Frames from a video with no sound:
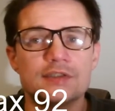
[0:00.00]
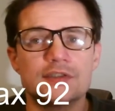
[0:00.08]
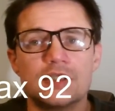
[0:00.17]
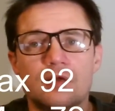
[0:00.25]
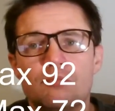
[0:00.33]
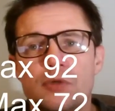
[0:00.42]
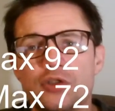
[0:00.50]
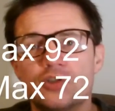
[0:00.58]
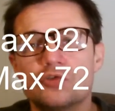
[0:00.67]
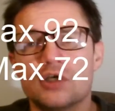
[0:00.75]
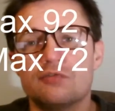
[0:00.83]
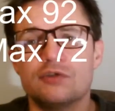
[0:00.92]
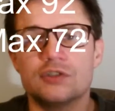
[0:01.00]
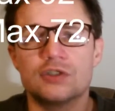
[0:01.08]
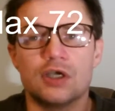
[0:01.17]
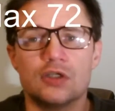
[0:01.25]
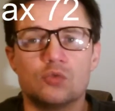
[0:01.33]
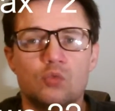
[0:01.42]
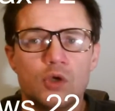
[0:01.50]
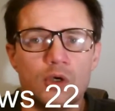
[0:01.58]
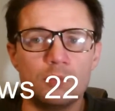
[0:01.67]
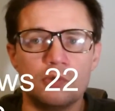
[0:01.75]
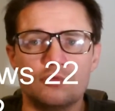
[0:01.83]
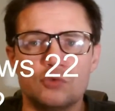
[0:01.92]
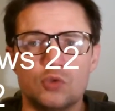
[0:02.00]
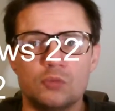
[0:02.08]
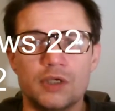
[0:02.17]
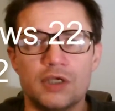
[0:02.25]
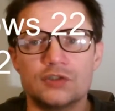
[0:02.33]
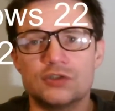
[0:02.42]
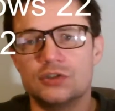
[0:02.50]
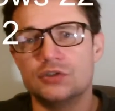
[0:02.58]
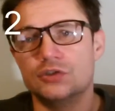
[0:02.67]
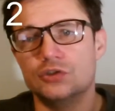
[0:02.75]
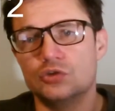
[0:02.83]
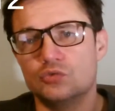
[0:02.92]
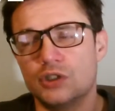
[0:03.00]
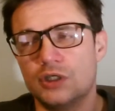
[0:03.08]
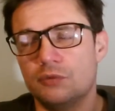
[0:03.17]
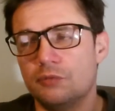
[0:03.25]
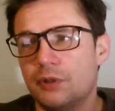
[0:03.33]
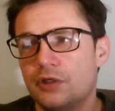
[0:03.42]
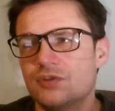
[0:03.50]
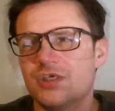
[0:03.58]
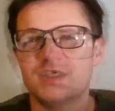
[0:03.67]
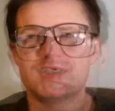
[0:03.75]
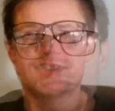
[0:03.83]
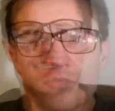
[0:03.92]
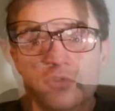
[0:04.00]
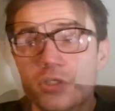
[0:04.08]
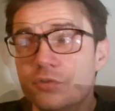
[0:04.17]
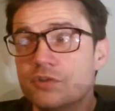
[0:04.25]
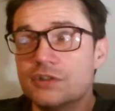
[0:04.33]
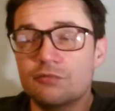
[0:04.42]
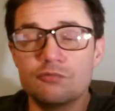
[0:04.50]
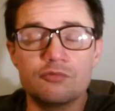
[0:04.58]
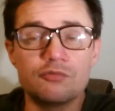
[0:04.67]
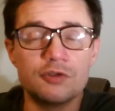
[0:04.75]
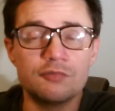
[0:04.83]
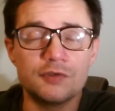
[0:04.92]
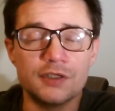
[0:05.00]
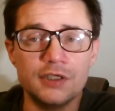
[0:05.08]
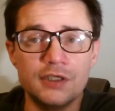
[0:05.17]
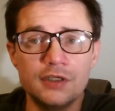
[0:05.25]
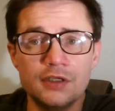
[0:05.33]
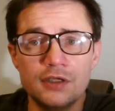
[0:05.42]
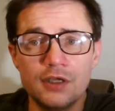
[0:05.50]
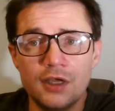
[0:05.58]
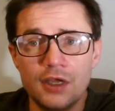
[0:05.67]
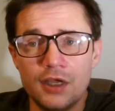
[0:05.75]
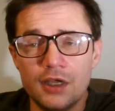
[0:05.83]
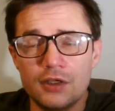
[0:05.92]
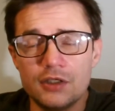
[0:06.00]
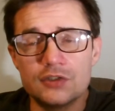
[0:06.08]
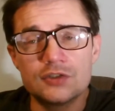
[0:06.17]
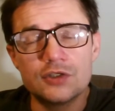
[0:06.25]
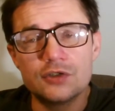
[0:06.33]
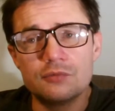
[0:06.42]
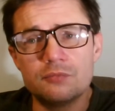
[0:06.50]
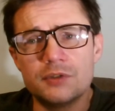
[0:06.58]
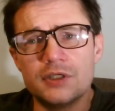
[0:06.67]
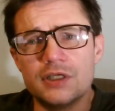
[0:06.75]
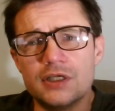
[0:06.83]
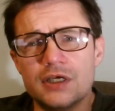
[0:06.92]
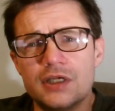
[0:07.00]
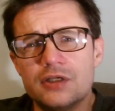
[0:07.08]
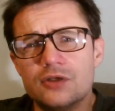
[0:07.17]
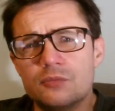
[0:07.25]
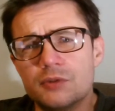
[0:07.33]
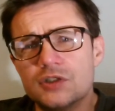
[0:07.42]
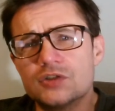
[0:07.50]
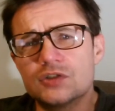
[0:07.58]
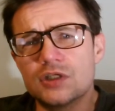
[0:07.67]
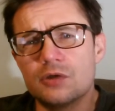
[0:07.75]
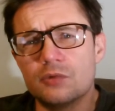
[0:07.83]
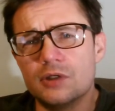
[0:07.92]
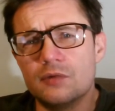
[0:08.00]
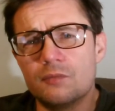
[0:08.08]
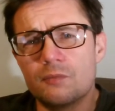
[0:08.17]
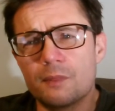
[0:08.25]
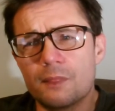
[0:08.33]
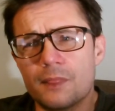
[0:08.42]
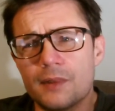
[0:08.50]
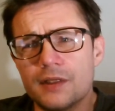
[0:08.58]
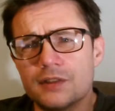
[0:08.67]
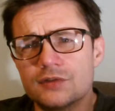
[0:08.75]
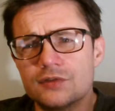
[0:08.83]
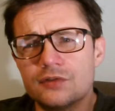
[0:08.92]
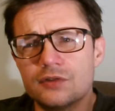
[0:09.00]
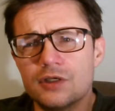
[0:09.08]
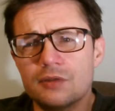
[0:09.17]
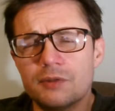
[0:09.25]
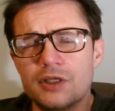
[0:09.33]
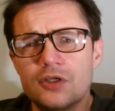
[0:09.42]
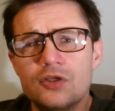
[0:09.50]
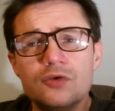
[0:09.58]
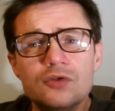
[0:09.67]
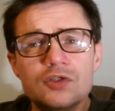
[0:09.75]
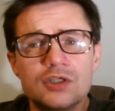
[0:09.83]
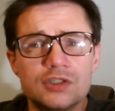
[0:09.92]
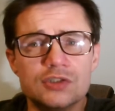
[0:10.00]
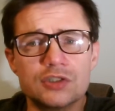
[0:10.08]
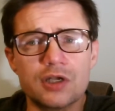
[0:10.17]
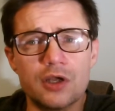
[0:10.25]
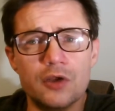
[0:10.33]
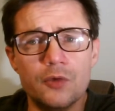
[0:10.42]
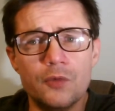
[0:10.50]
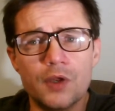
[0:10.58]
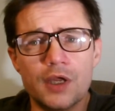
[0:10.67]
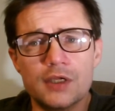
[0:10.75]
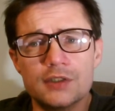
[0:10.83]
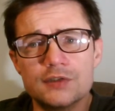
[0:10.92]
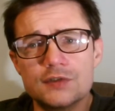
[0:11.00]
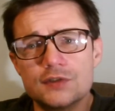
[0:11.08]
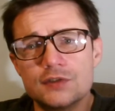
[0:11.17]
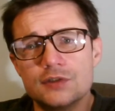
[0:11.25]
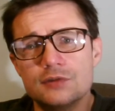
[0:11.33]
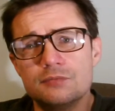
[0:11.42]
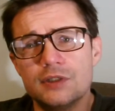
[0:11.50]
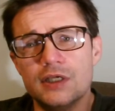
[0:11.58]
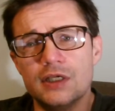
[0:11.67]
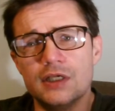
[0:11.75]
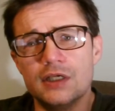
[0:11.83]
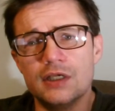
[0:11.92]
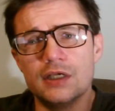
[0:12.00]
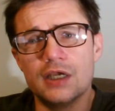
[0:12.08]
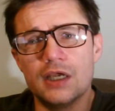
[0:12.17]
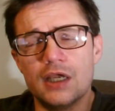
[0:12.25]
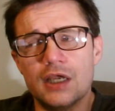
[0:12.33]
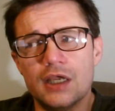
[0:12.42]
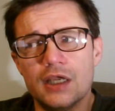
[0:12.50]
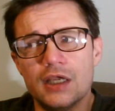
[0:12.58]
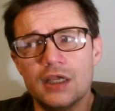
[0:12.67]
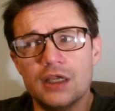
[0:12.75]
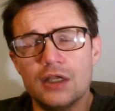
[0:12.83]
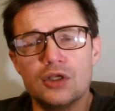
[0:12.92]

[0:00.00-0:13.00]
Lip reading: that most graphics cards will perform at a certain degree. We both think 750 is going to be a little bit slower. It's not going to be hugely slow as to be a